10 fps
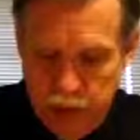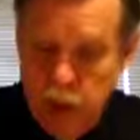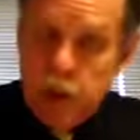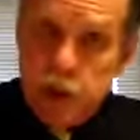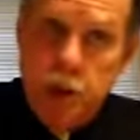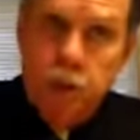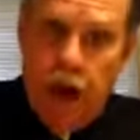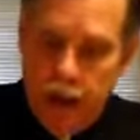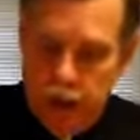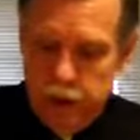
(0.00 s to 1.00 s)
Some
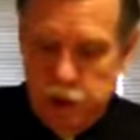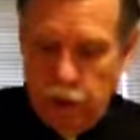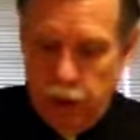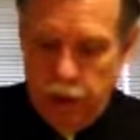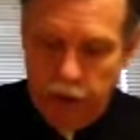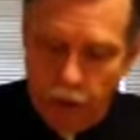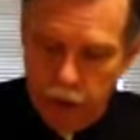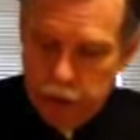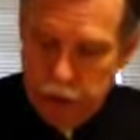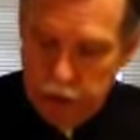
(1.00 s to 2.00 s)
violence toward
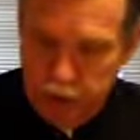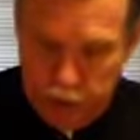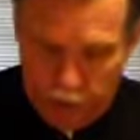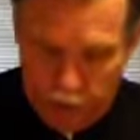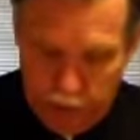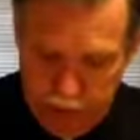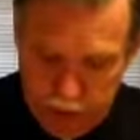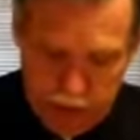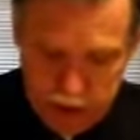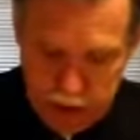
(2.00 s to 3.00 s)
integration did occur in
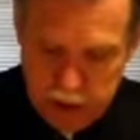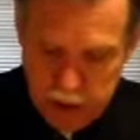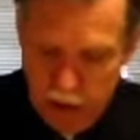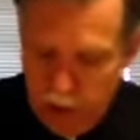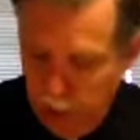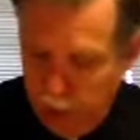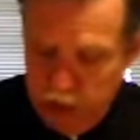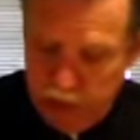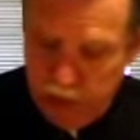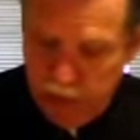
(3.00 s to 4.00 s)
Texas.
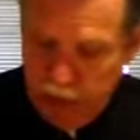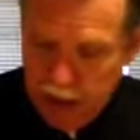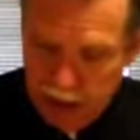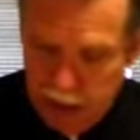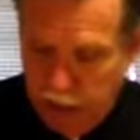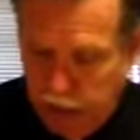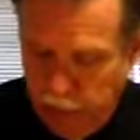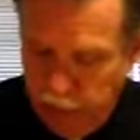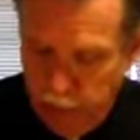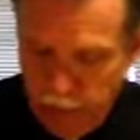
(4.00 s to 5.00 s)
Threats of violence occurred when